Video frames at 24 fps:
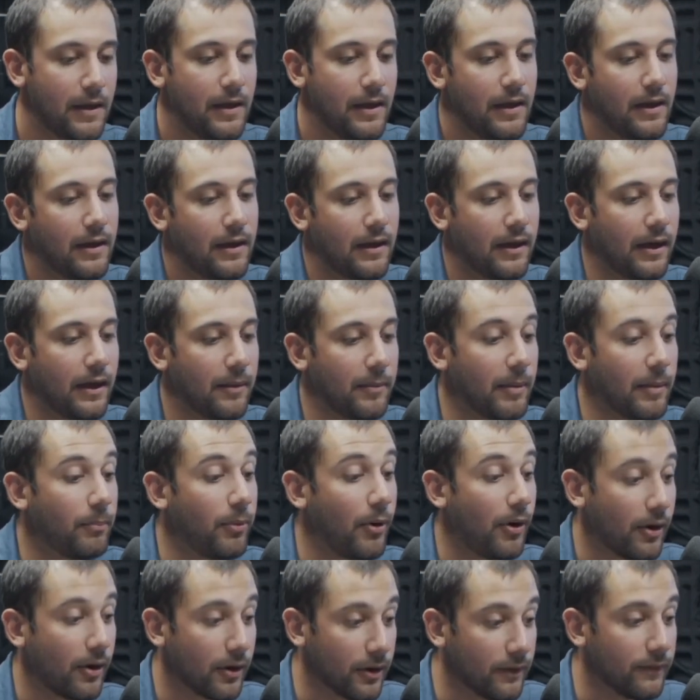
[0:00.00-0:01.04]
And
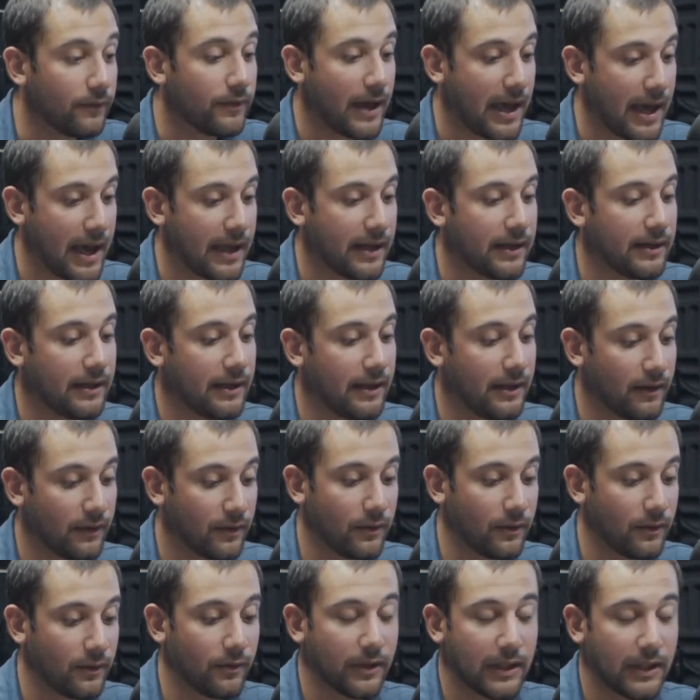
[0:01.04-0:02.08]
part of that is
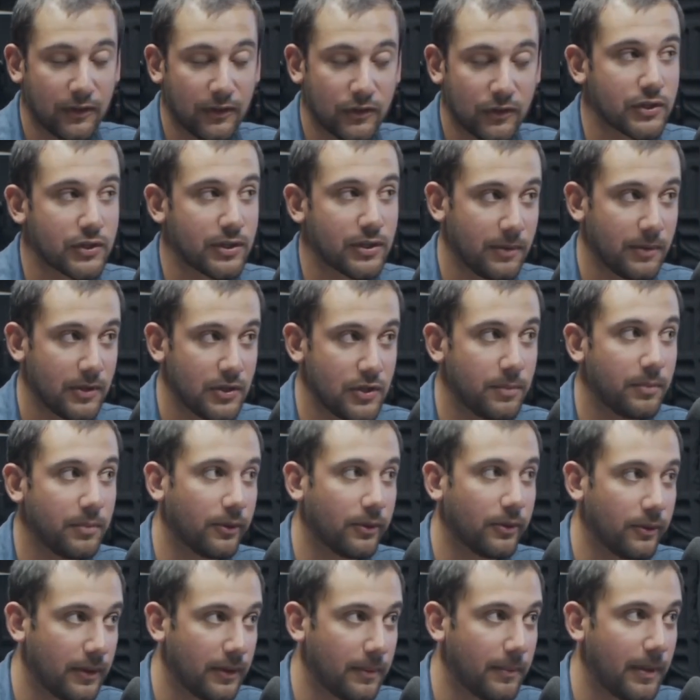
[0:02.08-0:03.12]
the relationship that you
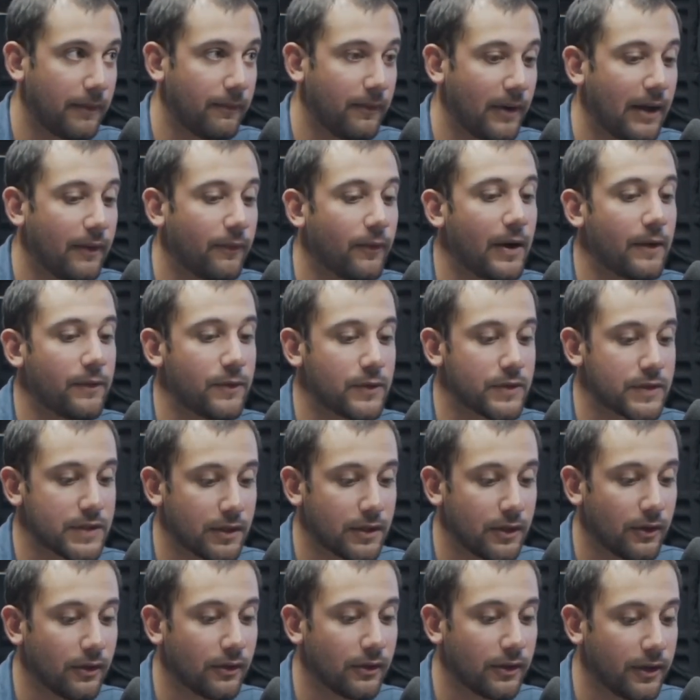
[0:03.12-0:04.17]
build with them. I referenced it
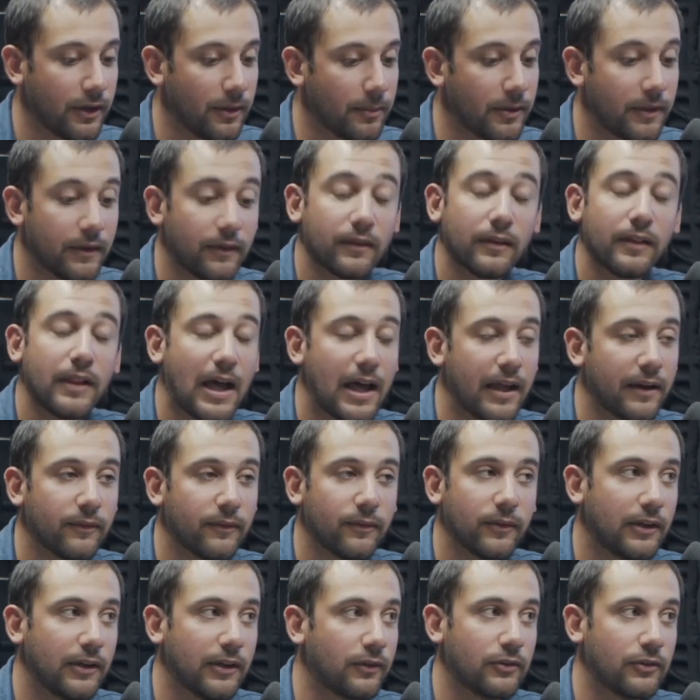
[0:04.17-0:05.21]
earlier, but there's a lot of
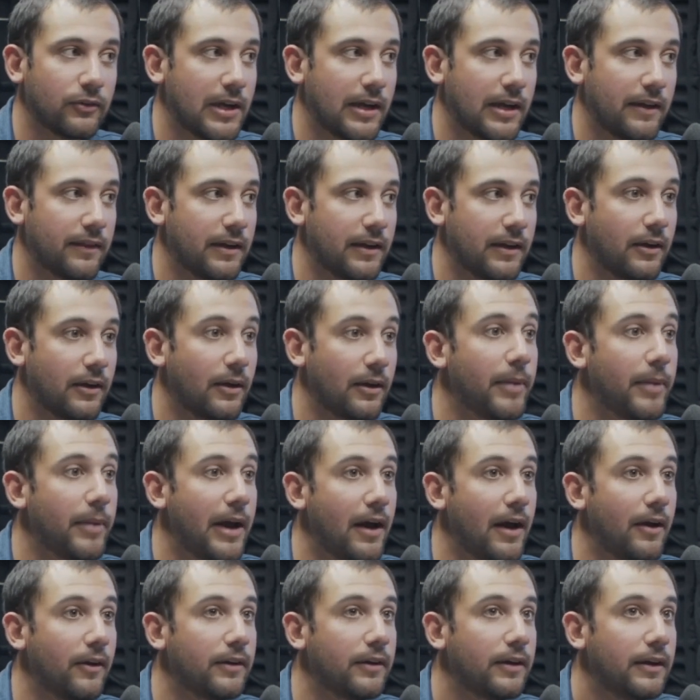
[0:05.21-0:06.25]
research out there
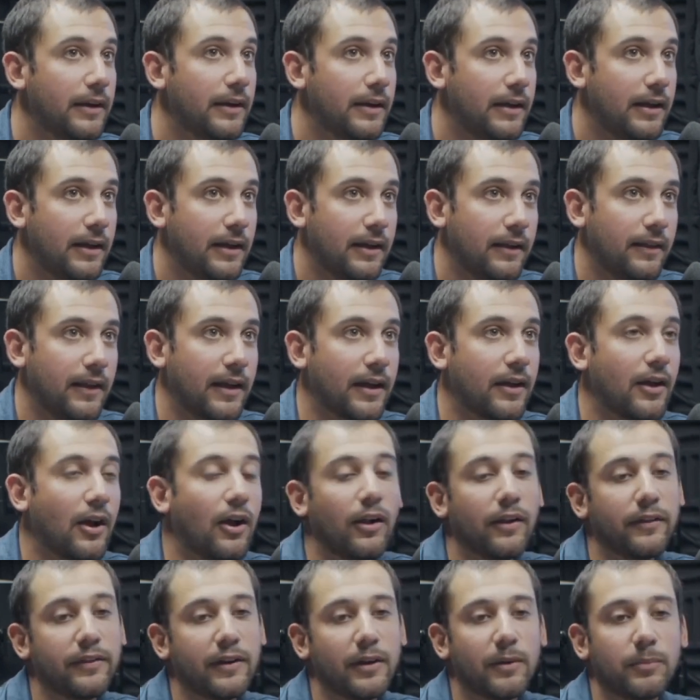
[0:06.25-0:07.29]
about, they call
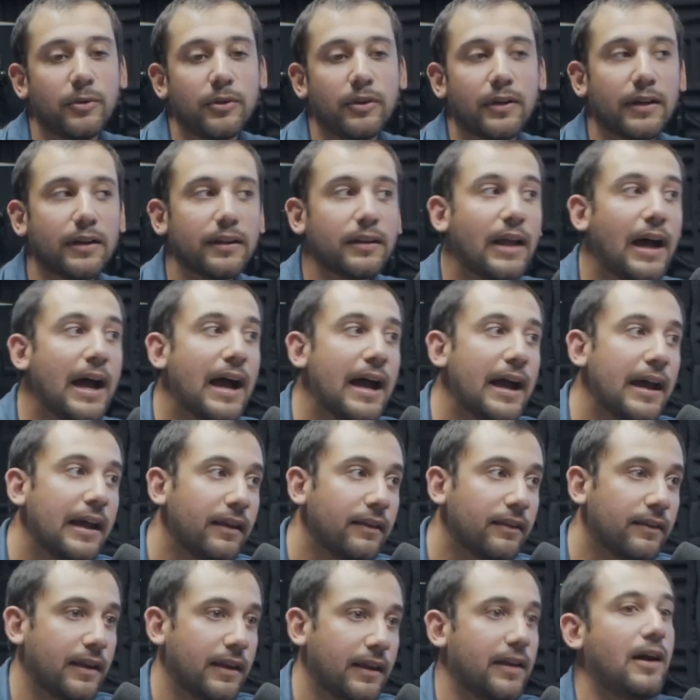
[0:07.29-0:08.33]
it therapeutic
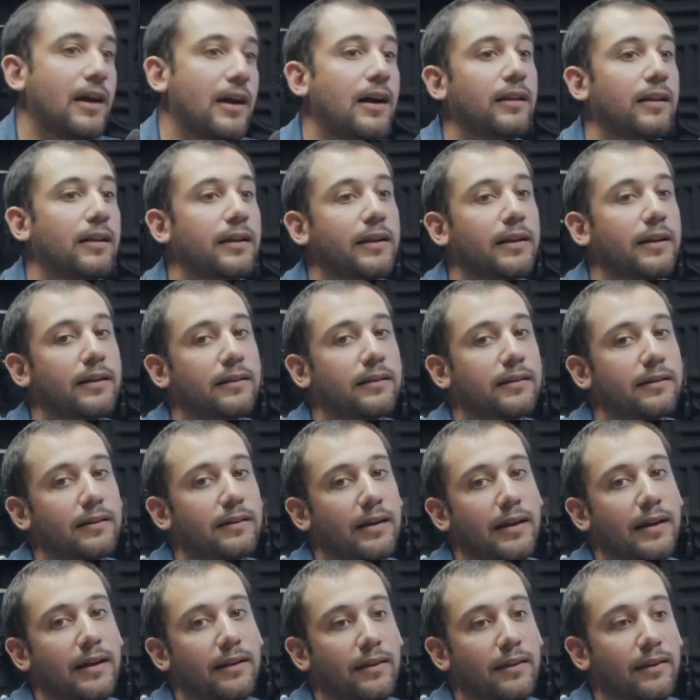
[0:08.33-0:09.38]
alliance, they call it
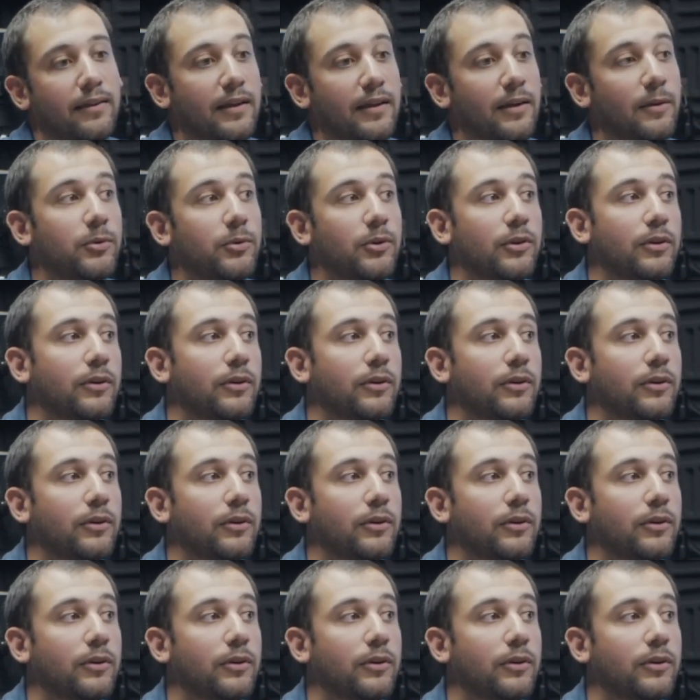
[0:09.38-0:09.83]
the therapeutic